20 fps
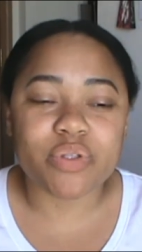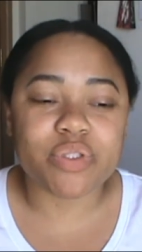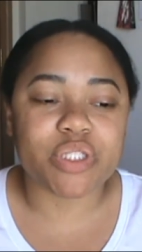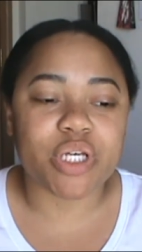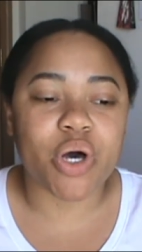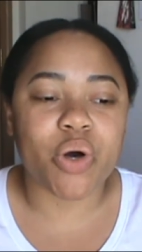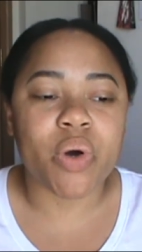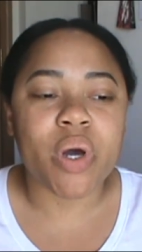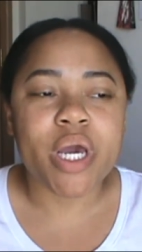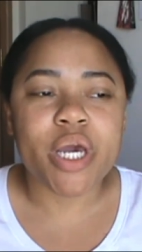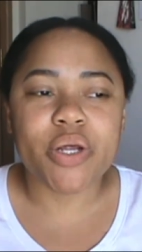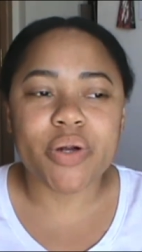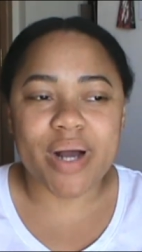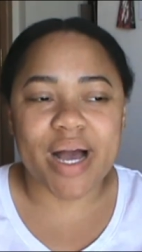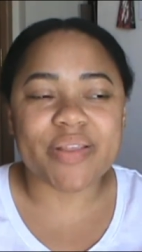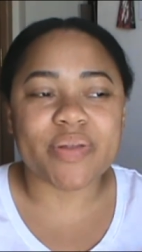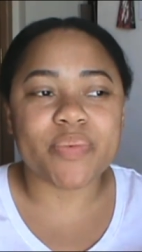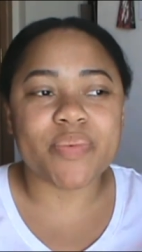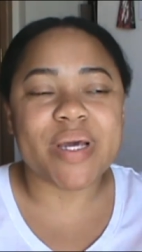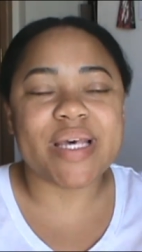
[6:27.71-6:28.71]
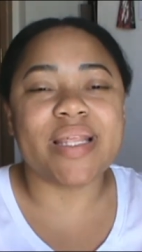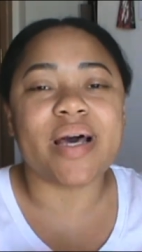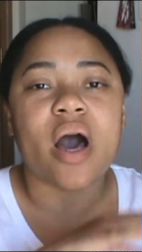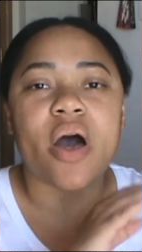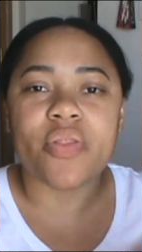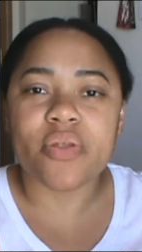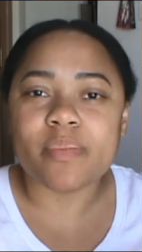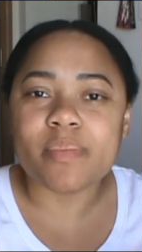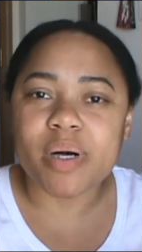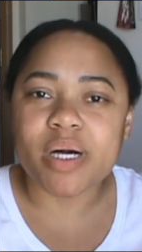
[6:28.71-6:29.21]
so you don't have to read the
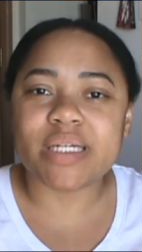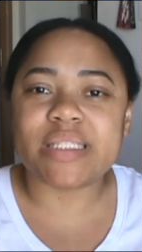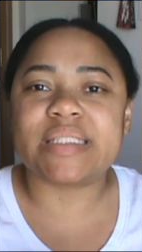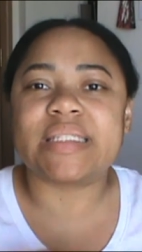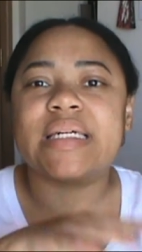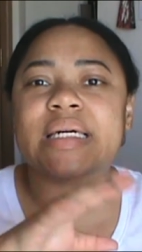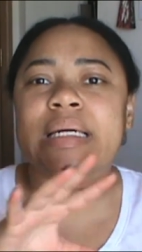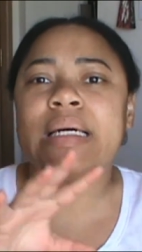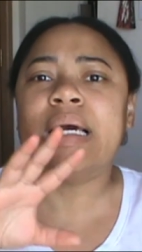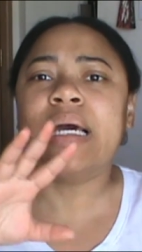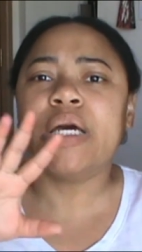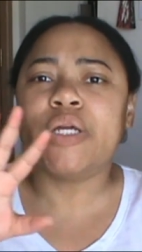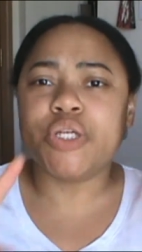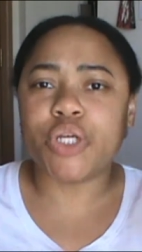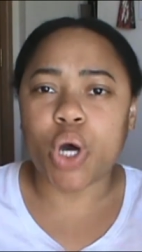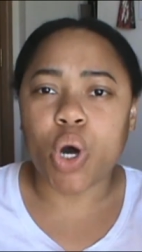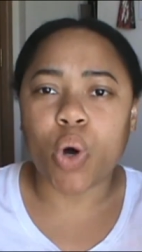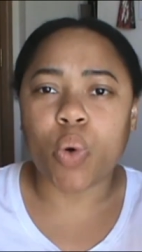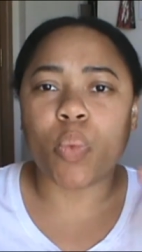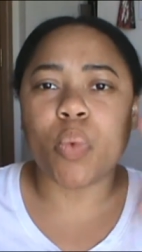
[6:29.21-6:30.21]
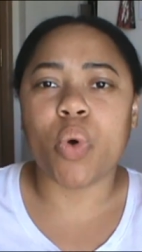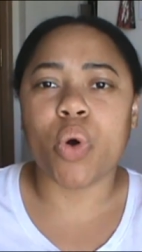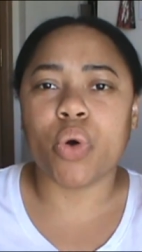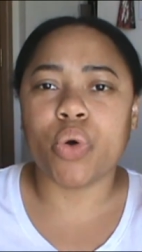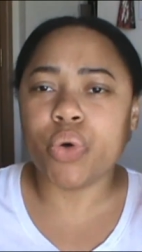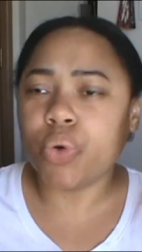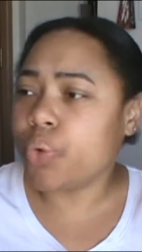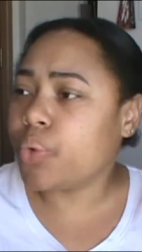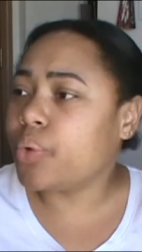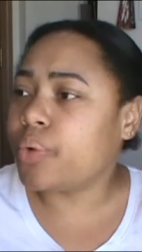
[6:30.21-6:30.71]
other books to know
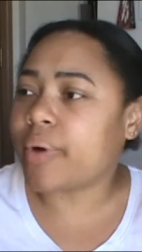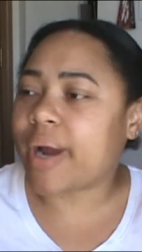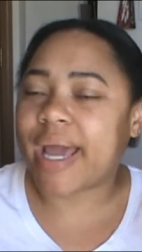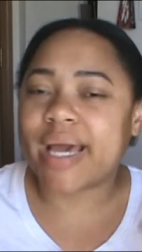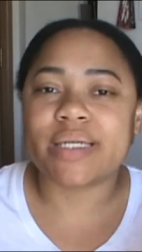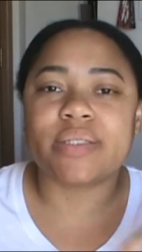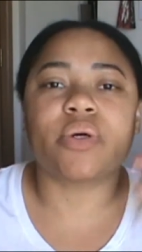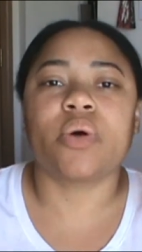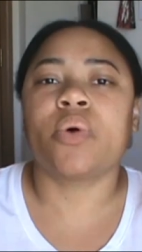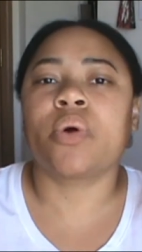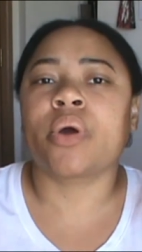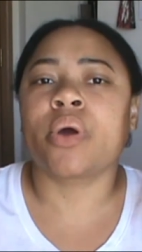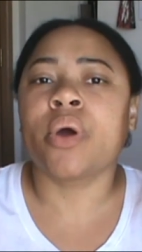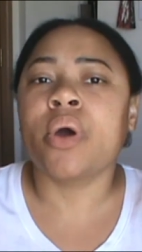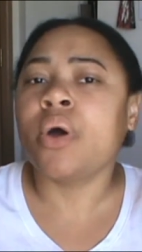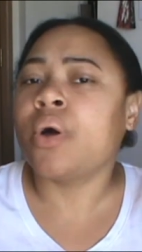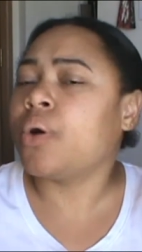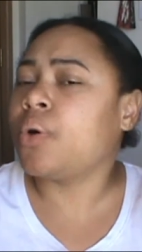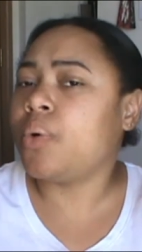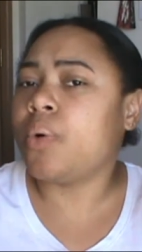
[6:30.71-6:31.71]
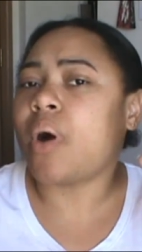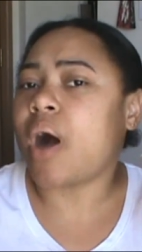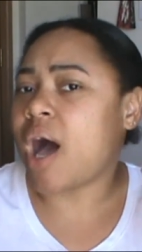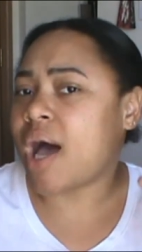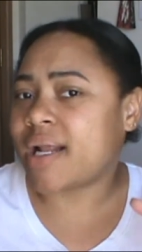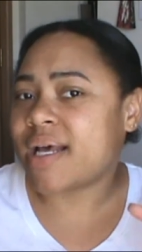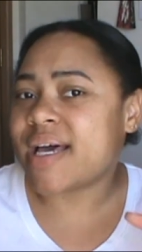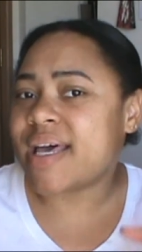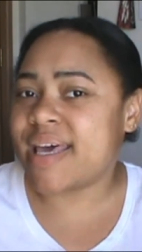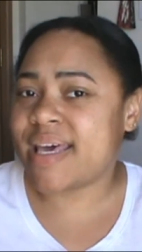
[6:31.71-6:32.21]
who Grant or who
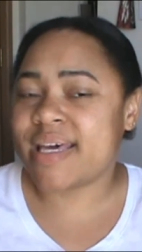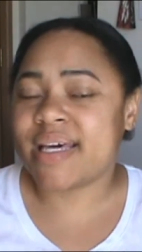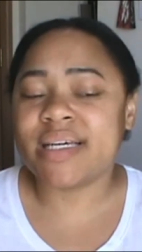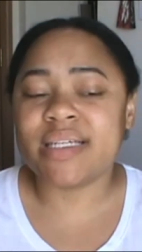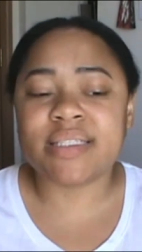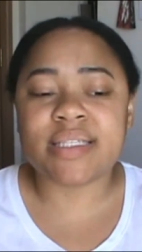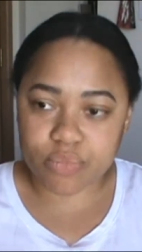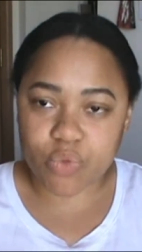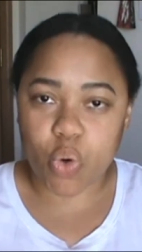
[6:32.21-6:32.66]
Anna is,